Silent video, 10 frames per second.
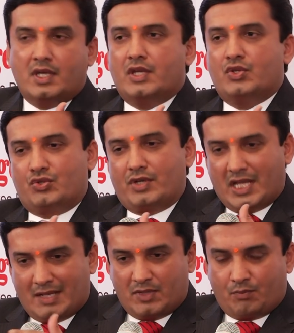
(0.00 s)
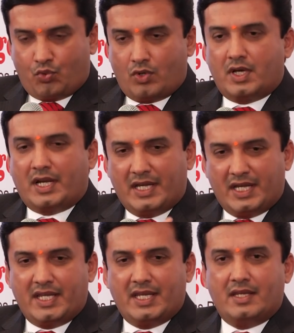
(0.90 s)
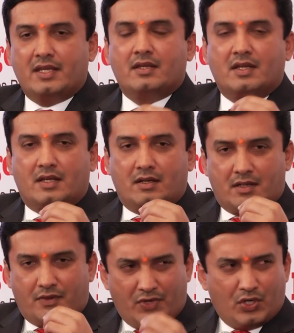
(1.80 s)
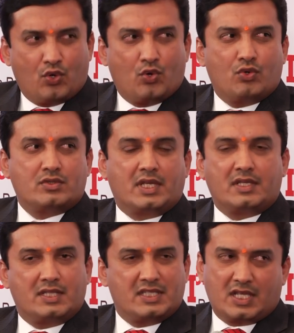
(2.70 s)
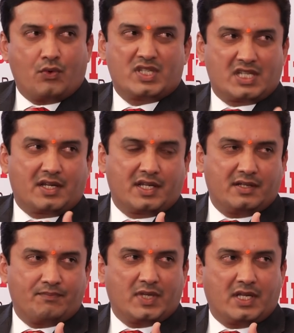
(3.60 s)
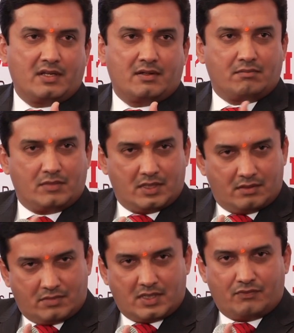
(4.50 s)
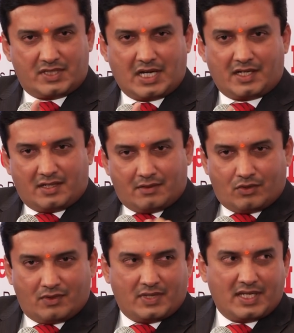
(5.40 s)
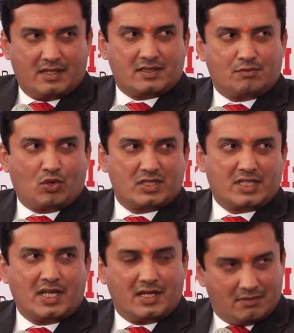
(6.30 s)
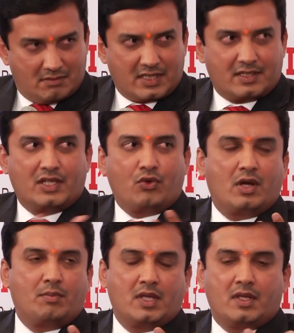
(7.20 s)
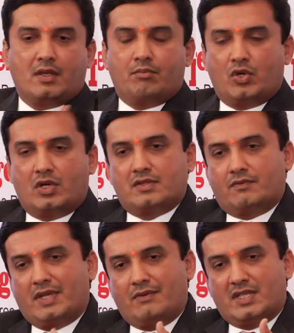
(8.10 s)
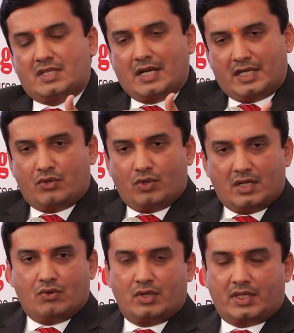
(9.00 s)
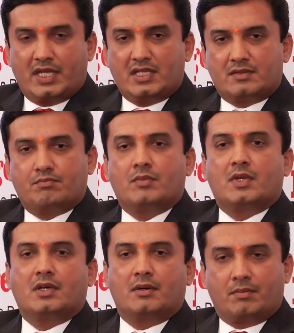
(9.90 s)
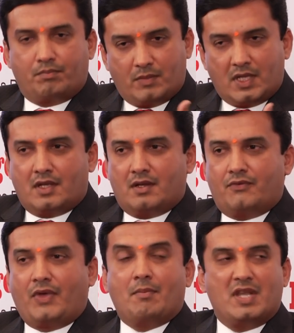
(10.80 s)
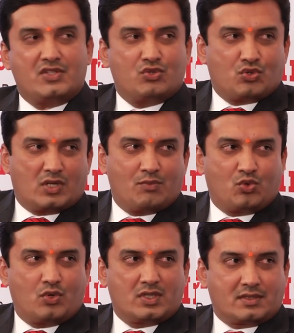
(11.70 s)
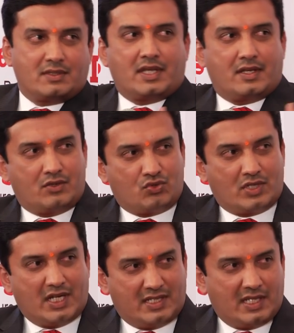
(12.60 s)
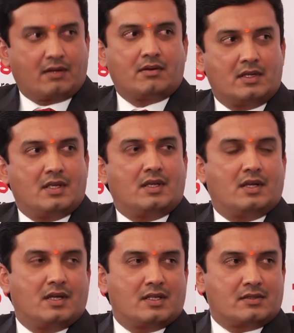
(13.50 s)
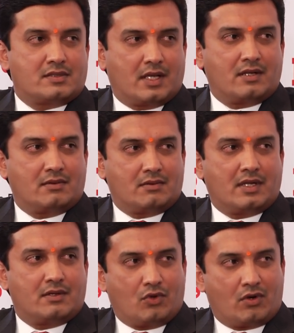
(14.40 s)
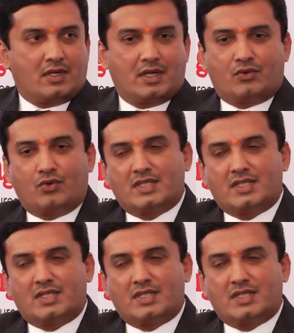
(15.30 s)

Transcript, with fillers: you should help the poor, needy, uh, widows and this is how we started and we started on a very small scale and it grew up because when we started doing good things, uh, families used to come to us, they used to get their uh, son, daughter to us